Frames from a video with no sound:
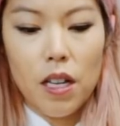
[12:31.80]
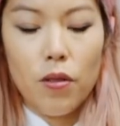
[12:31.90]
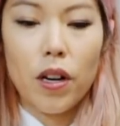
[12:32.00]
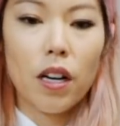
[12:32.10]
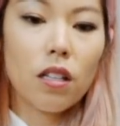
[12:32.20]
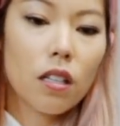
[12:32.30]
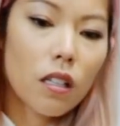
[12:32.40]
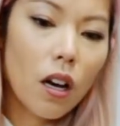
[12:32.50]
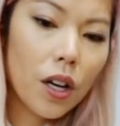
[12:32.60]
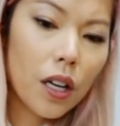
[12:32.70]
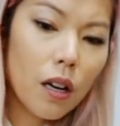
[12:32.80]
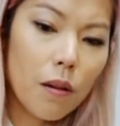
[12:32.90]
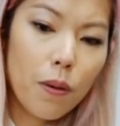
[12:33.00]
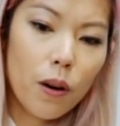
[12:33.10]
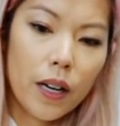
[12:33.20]
we're gonna slowly
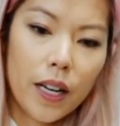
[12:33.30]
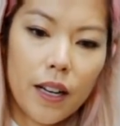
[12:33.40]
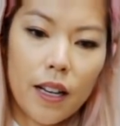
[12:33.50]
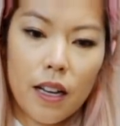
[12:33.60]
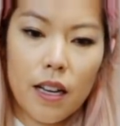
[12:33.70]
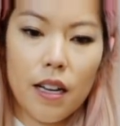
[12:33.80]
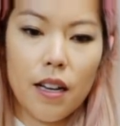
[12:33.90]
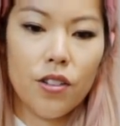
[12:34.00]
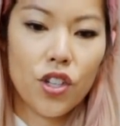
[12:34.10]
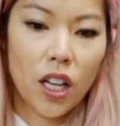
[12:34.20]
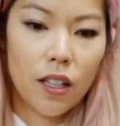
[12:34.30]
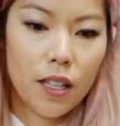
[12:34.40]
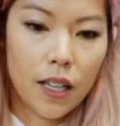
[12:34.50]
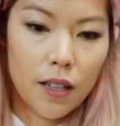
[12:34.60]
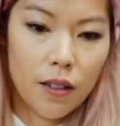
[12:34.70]
pour in the gelatin,